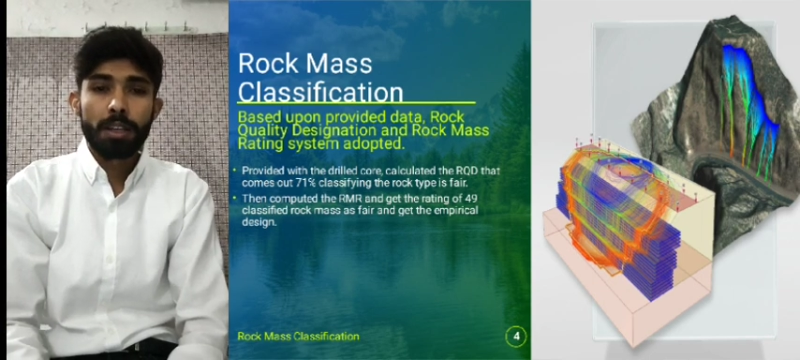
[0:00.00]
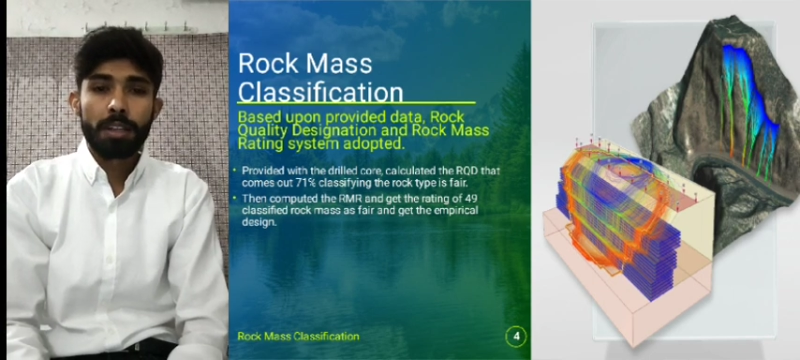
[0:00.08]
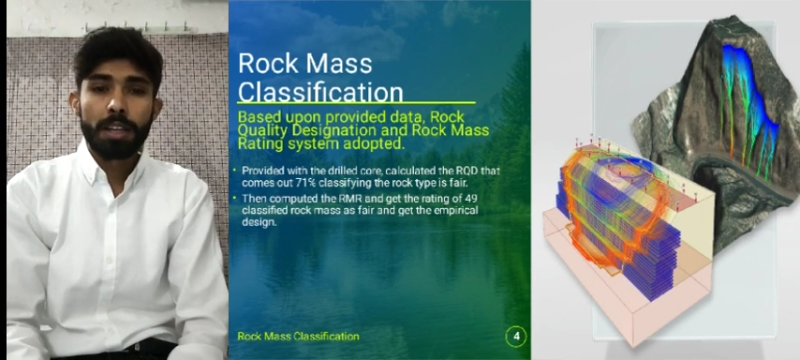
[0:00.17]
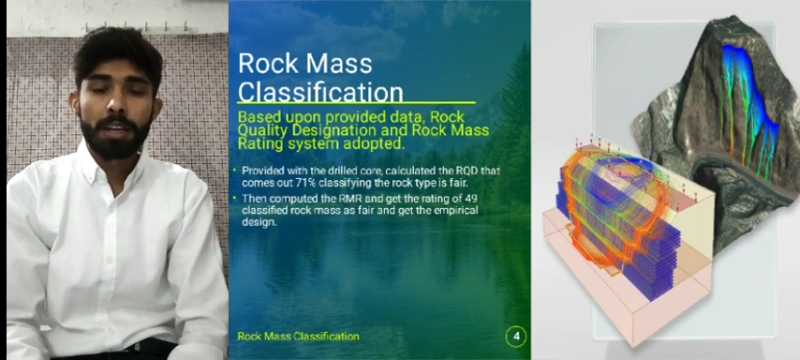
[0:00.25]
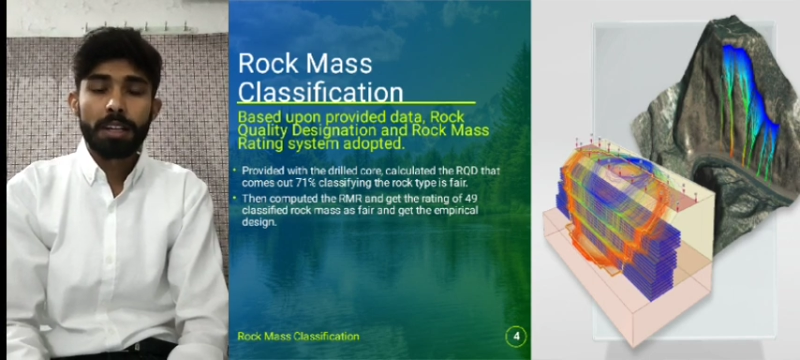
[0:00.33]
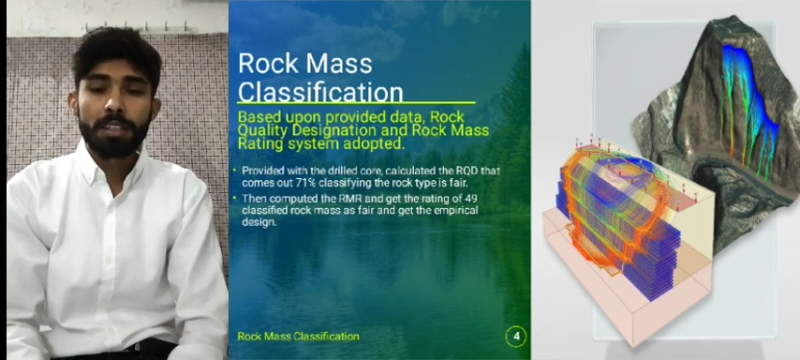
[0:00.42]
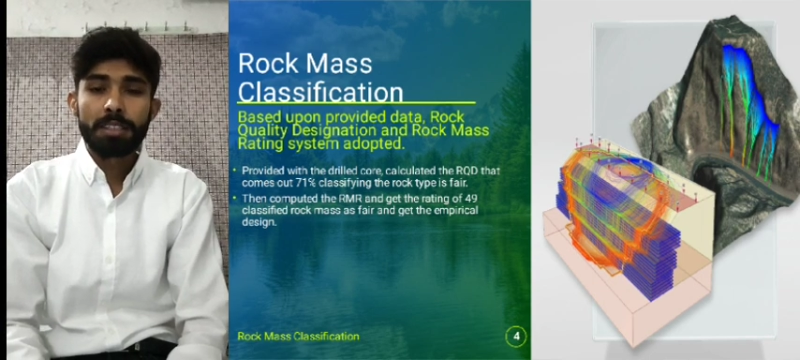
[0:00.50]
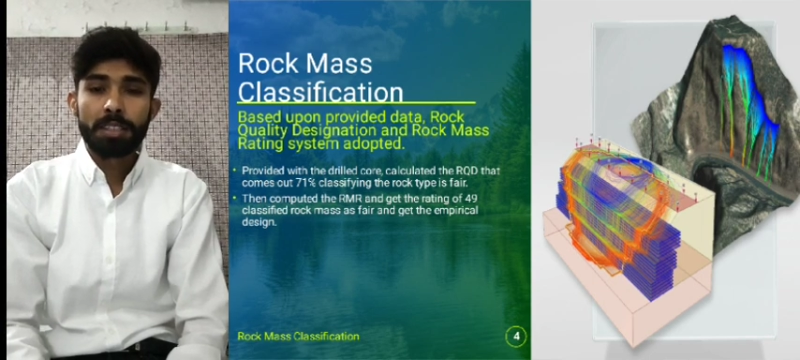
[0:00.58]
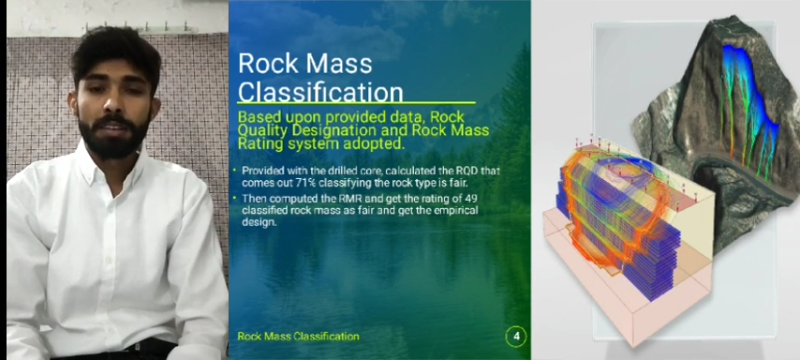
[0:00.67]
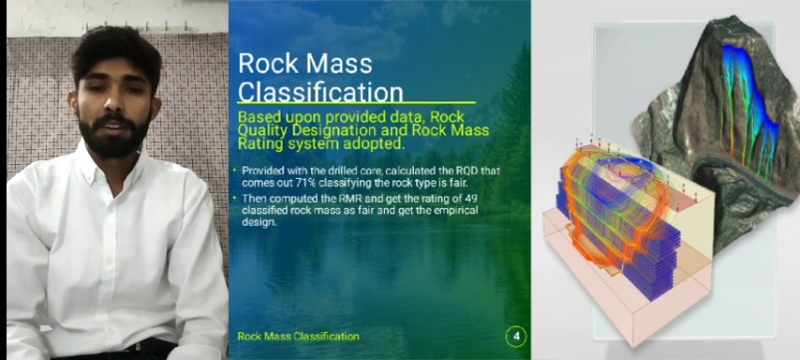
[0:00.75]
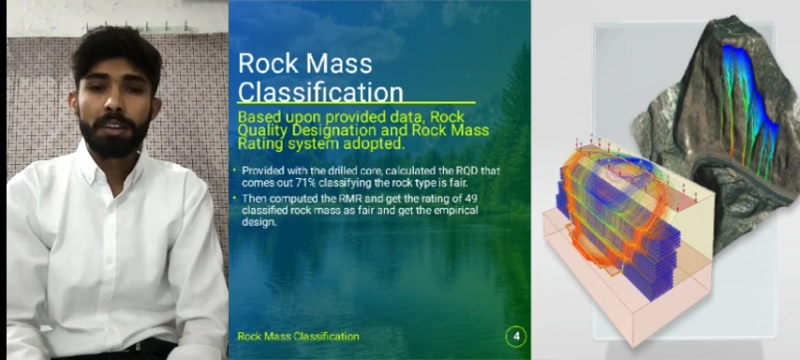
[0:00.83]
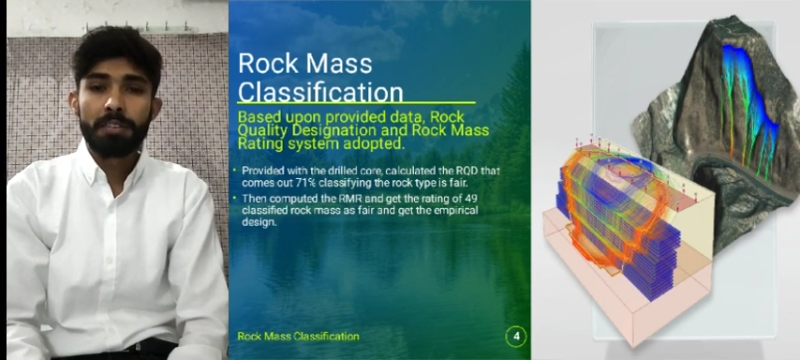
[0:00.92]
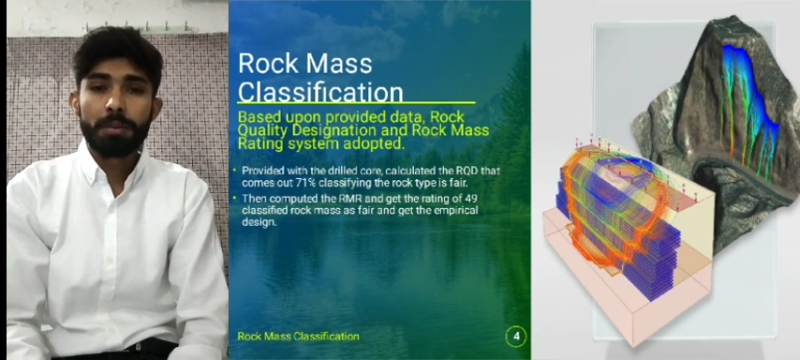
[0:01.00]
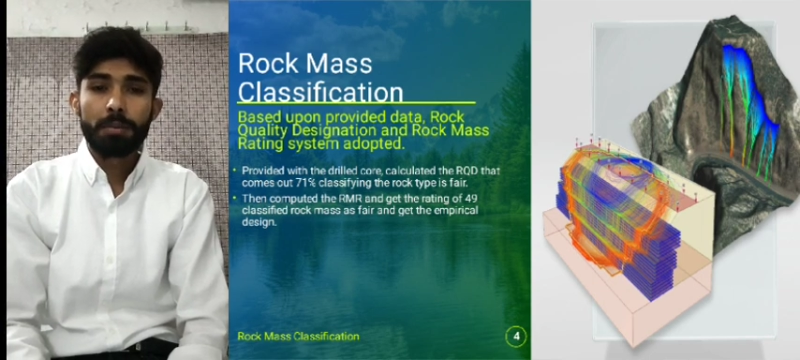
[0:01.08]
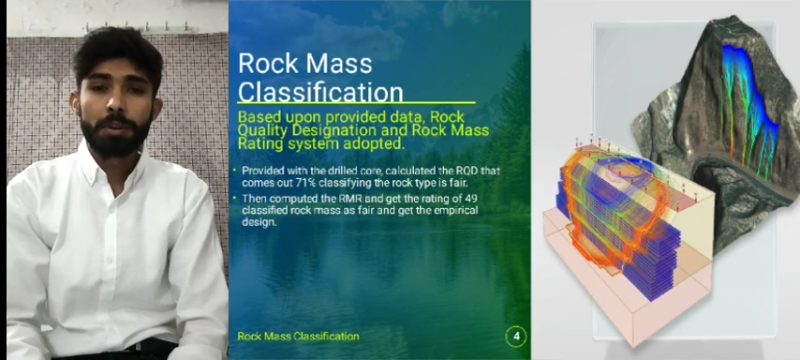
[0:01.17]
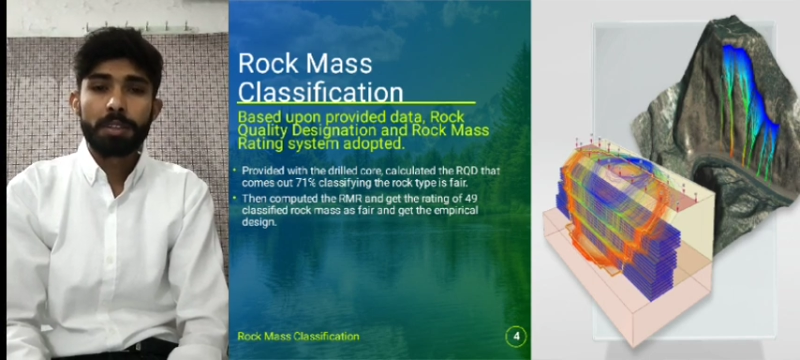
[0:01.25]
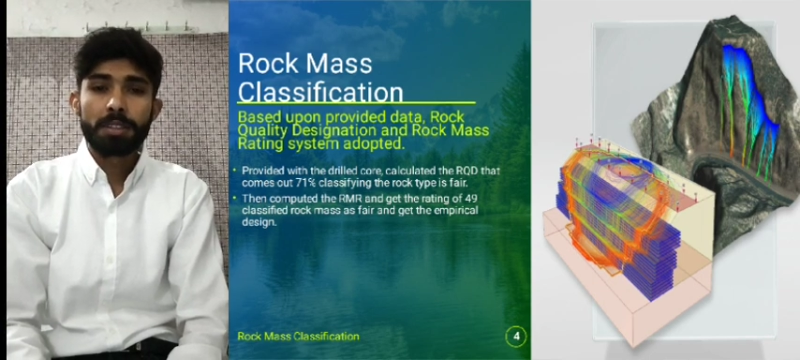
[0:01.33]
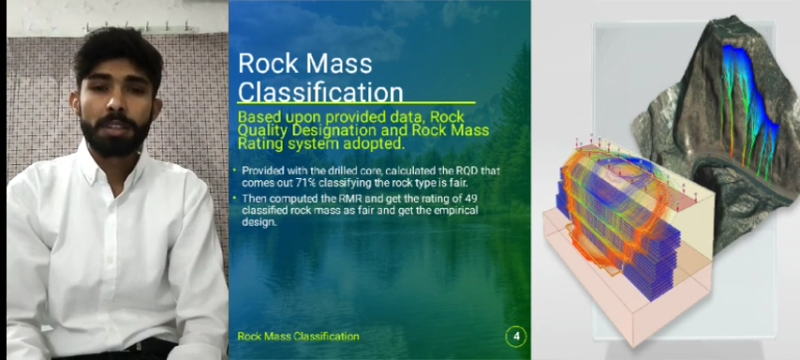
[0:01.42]
that is
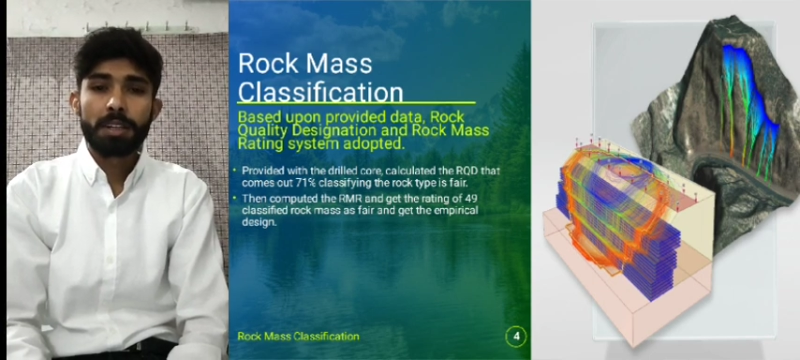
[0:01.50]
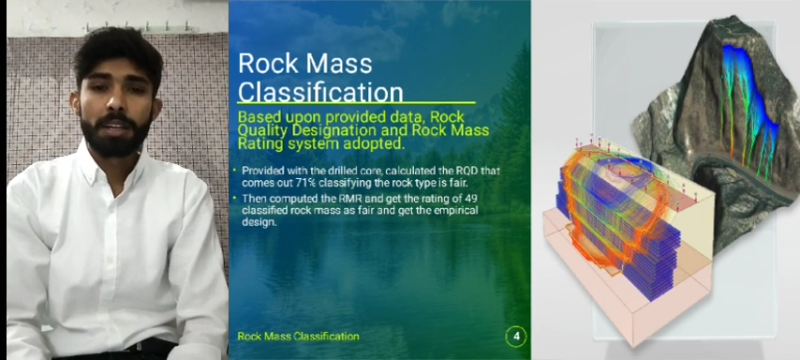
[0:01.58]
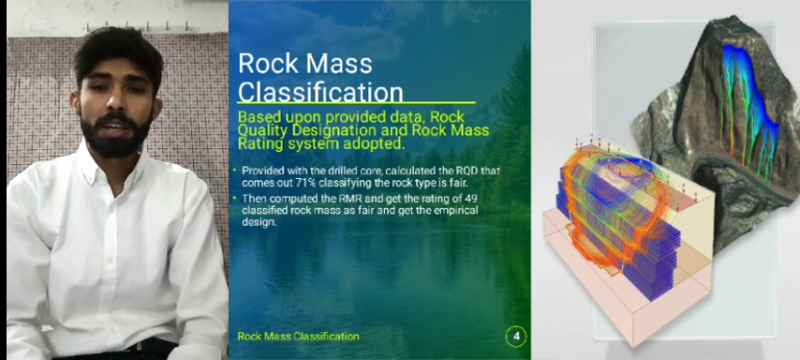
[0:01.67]
71%,